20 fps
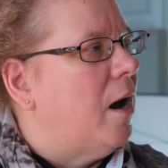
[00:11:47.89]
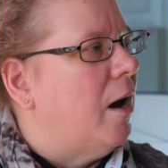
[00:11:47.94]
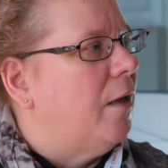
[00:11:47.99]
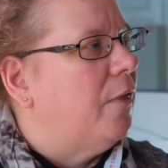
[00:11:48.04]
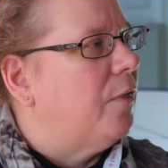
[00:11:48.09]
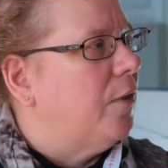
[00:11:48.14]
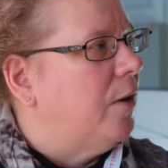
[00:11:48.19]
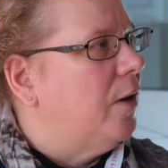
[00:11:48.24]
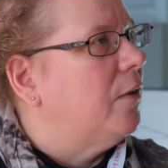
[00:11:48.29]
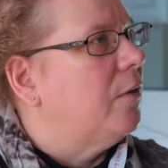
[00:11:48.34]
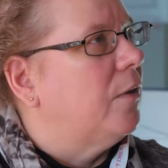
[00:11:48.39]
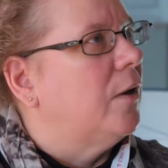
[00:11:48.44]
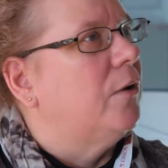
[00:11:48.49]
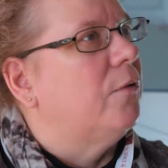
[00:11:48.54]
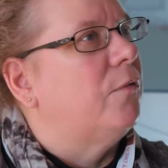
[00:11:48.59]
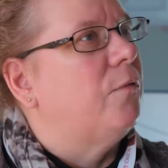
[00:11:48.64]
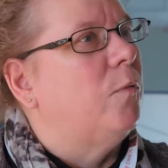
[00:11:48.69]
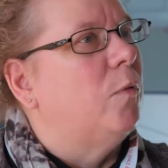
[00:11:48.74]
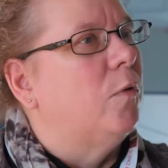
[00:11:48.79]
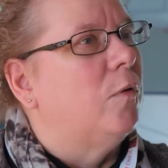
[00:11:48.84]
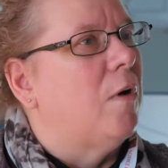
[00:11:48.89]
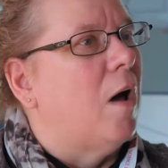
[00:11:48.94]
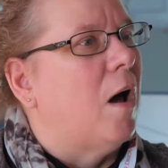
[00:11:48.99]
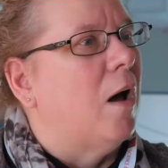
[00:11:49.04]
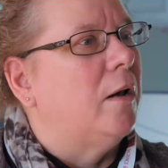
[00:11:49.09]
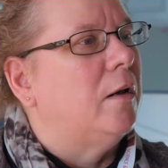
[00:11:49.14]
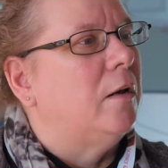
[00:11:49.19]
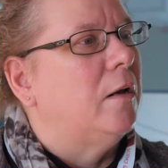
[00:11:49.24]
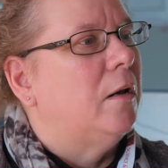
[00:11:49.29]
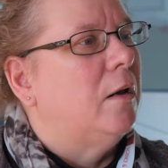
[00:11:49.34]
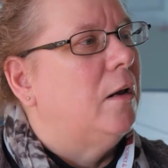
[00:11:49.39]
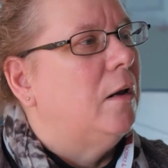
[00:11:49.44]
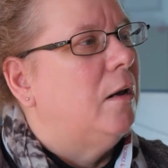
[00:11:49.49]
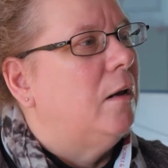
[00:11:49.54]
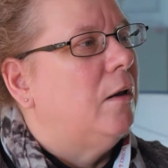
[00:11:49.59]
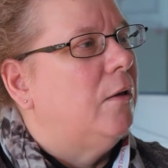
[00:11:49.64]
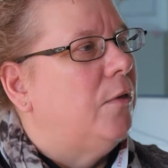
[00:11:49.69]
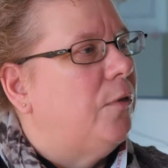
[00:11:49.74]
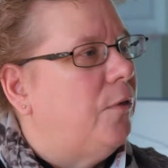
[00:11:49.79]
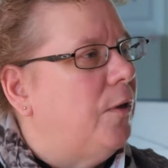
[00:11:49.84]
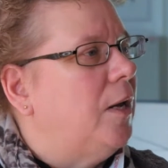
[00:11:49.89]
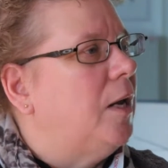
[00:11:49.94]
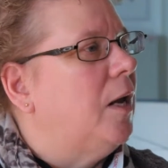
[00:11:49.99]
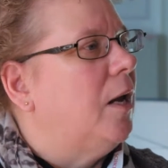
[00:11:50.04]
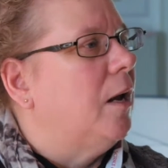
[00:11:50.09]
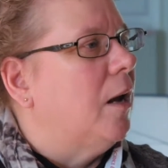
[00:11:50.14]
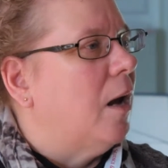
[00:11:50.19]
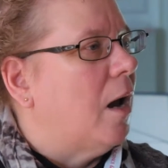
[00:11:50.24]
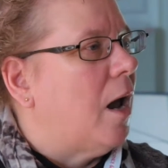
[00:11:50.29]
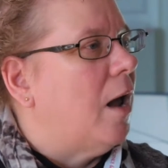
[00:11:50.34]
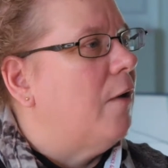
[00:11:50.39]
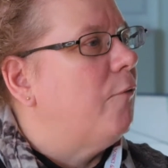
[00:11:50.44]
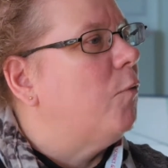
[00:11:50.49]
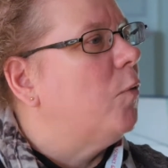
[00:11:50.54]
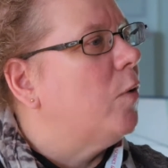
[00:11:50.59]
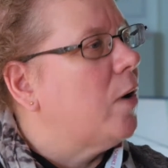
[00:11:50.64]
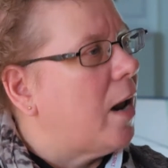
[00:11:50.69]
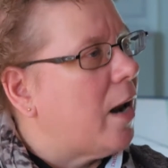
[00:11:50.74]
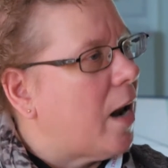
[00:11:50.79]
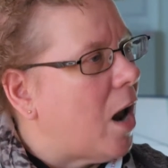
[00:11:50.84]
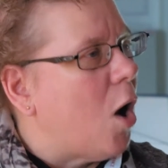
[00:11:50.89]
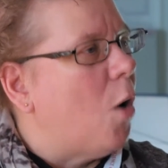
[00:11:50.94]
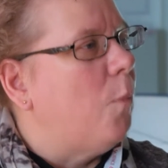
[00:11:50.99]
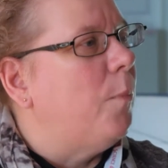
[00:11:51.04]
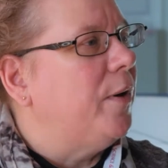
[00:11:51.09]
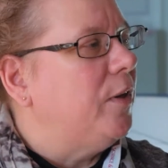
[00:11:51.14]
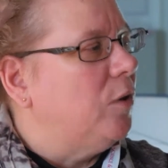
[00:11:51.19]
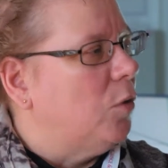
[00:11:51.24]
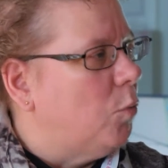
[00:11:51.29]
I think that if we're not helping